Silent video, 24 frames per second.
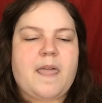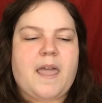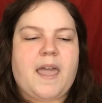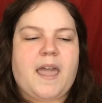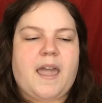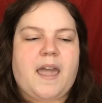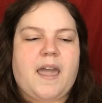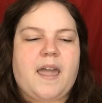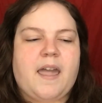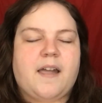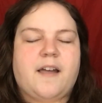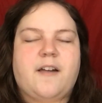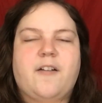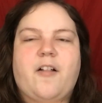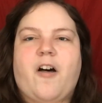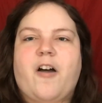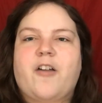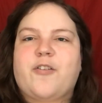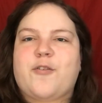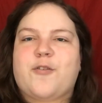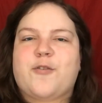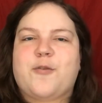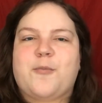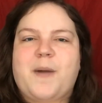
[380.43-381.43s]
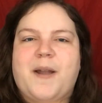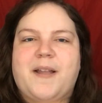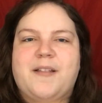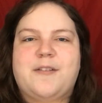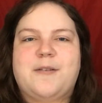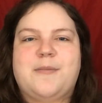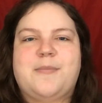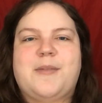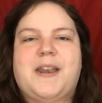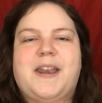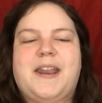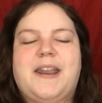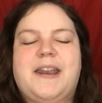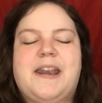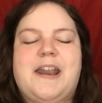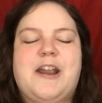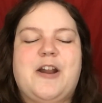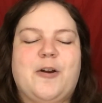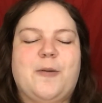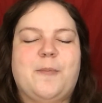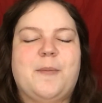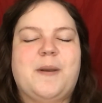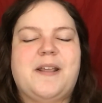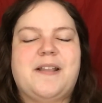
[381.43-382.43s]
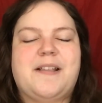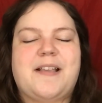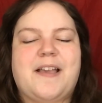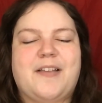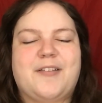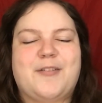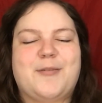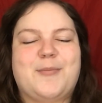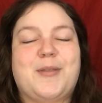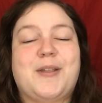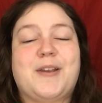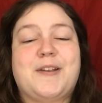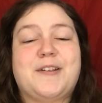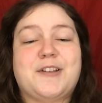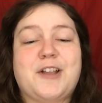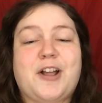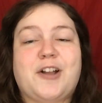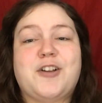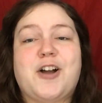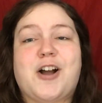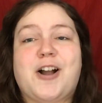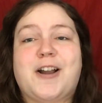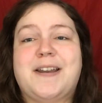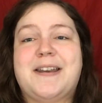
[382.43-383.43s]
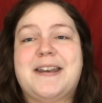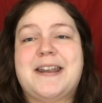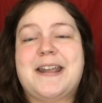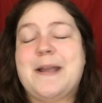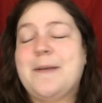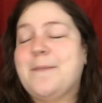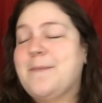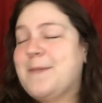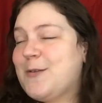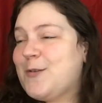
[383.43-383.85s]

and Colossus reminds him that he can hear him, and he tells him that he's not talking to him,